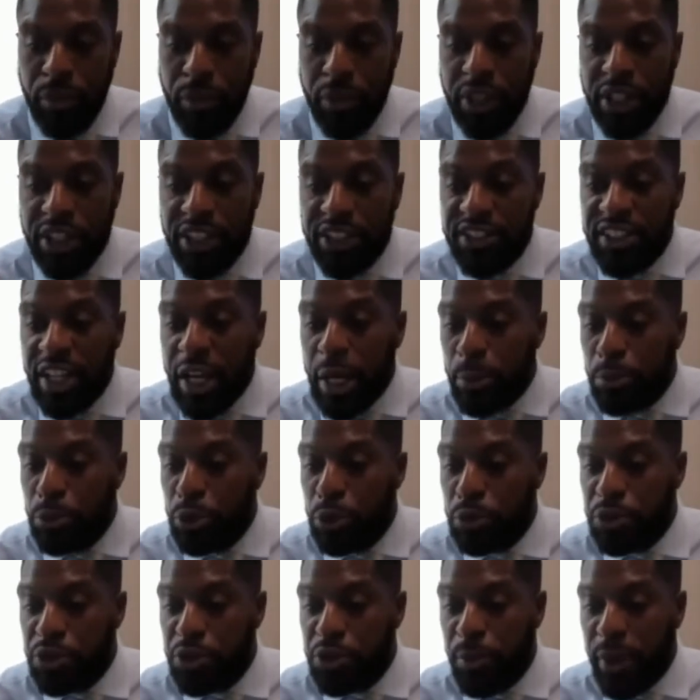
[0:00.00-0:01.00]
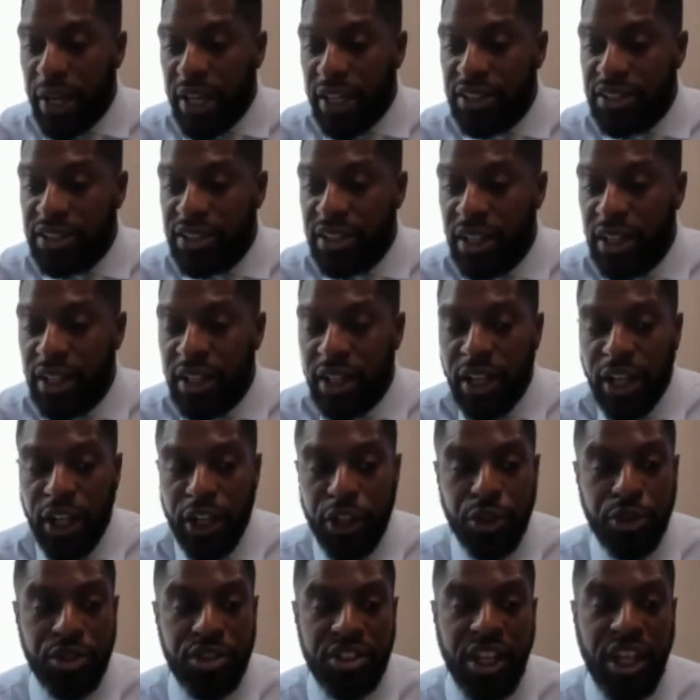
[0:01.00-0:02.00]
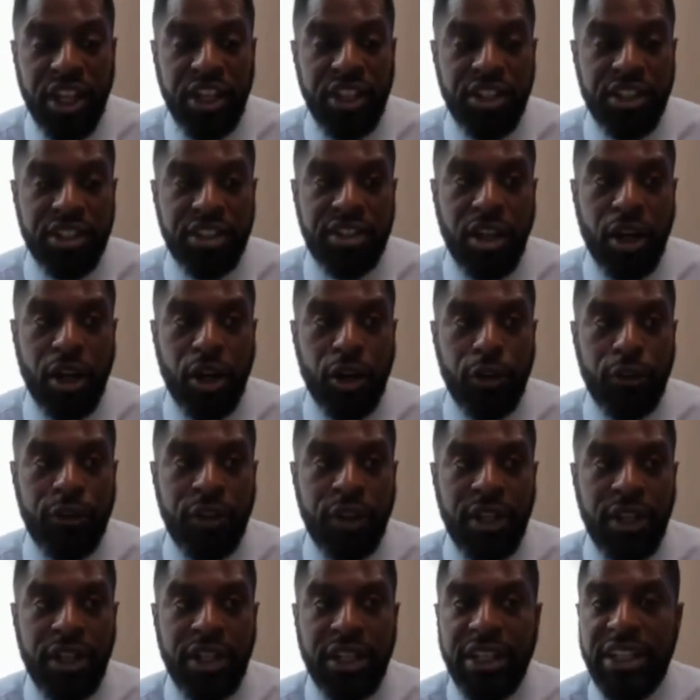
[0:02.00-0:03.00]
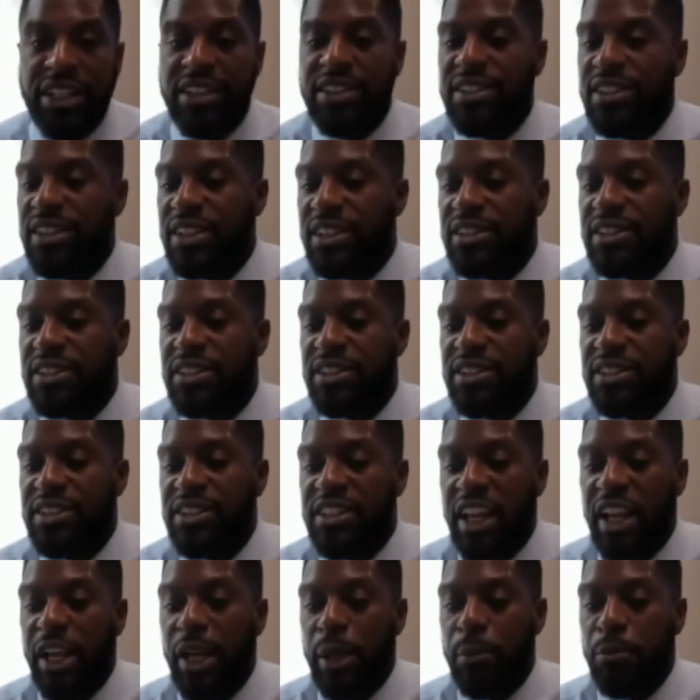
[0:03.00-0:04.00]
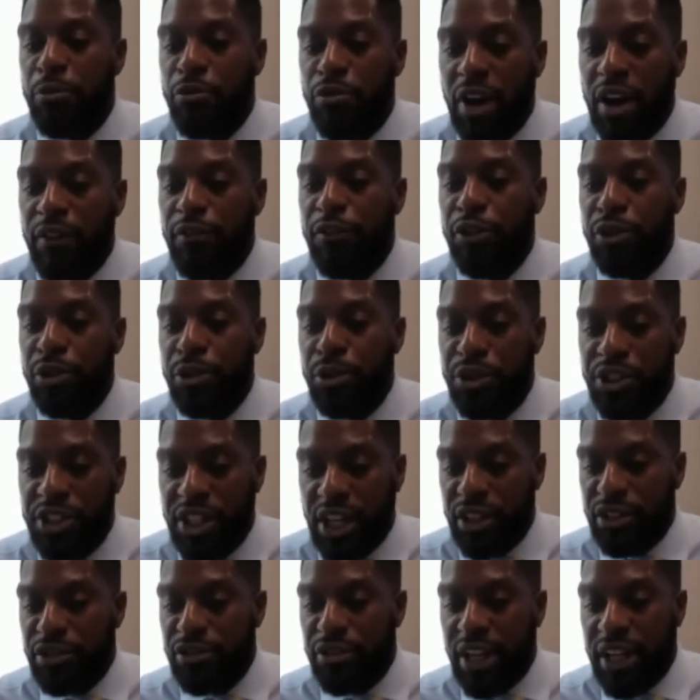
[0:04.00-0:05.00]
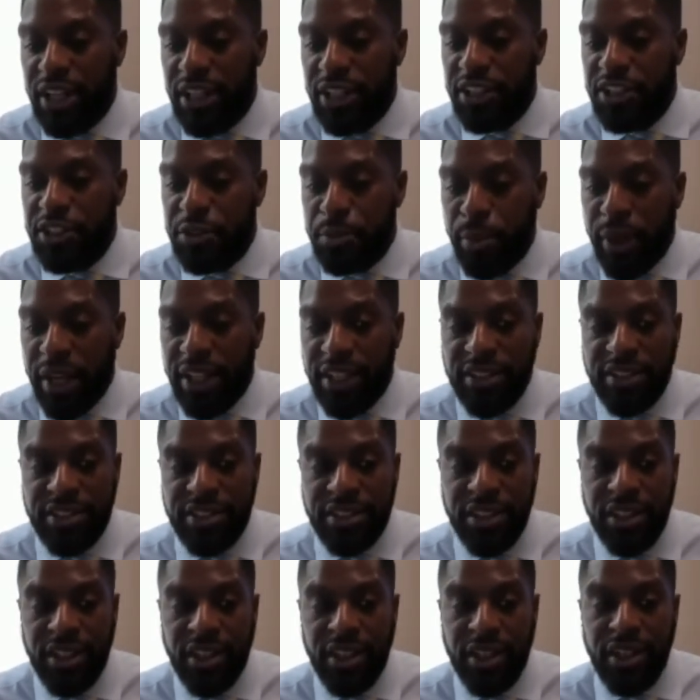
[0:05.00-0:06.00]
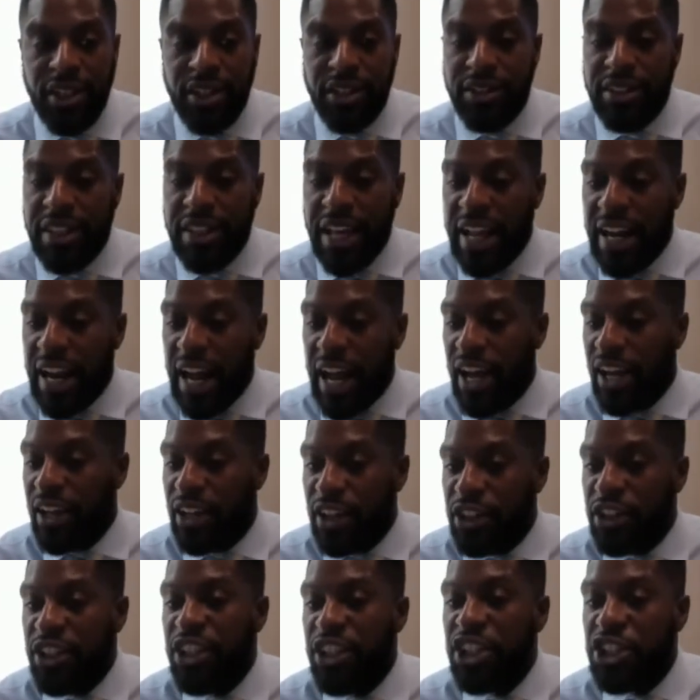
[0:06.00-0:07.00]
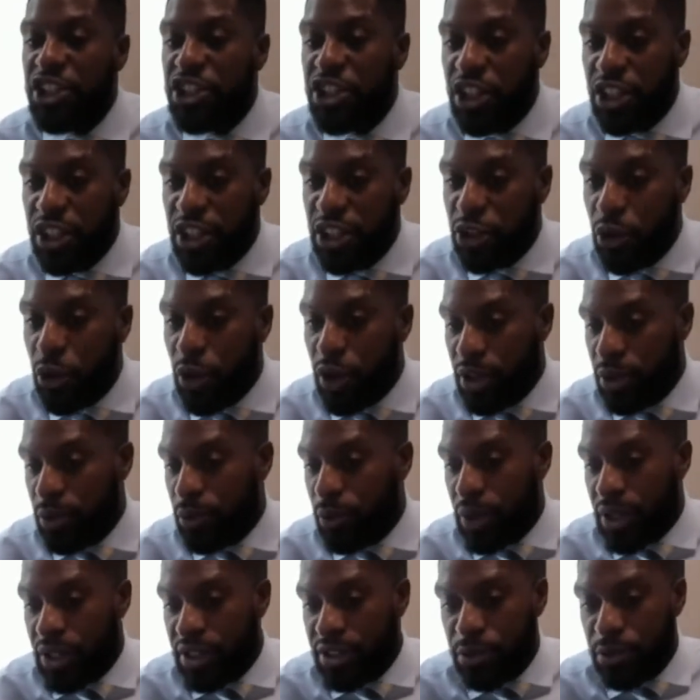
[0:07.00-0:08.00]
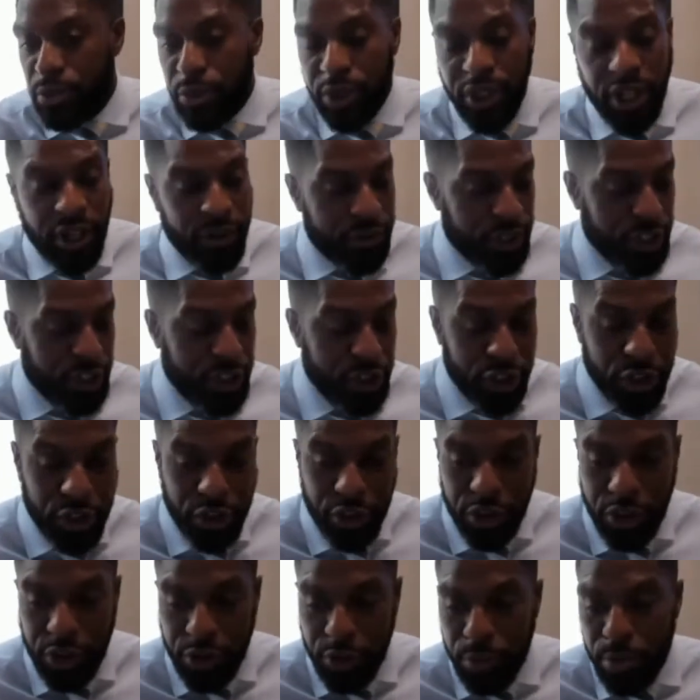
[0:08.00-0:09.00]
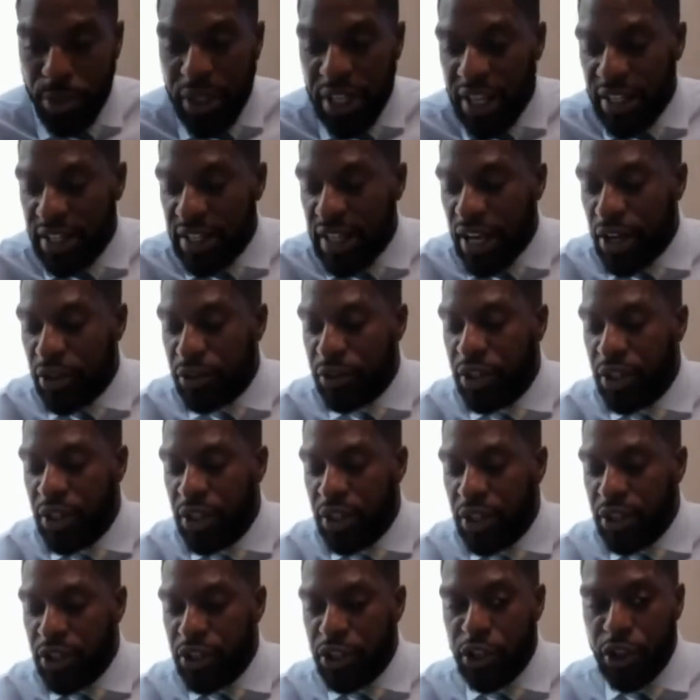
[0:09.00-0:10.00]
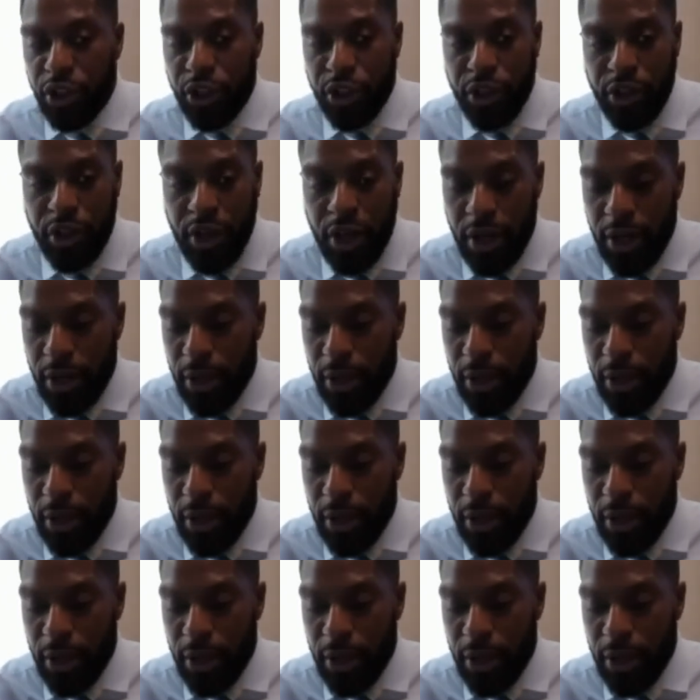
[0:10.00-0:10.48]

exam room space and you say to yourself, is this the same revenue generating space that I initially thought it was whenever you planned out your